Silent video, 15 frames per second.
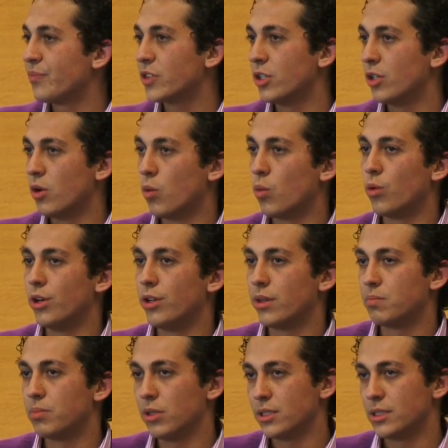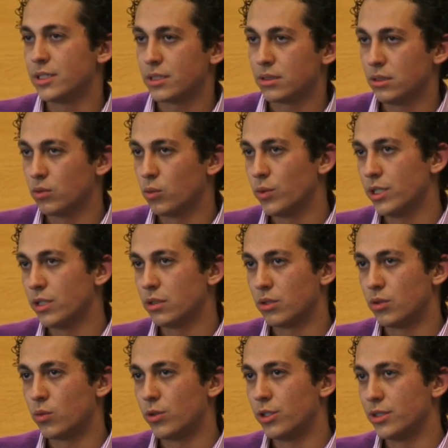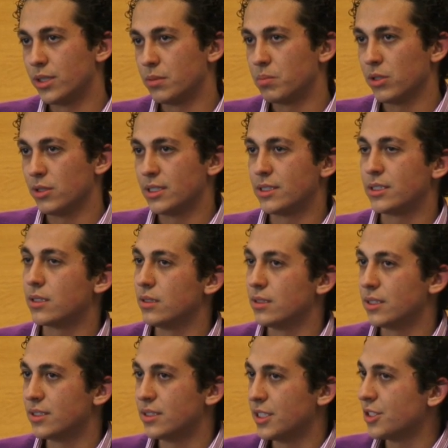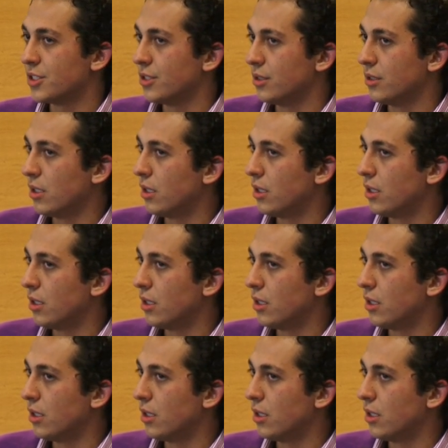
you know, where the political will or where the political decision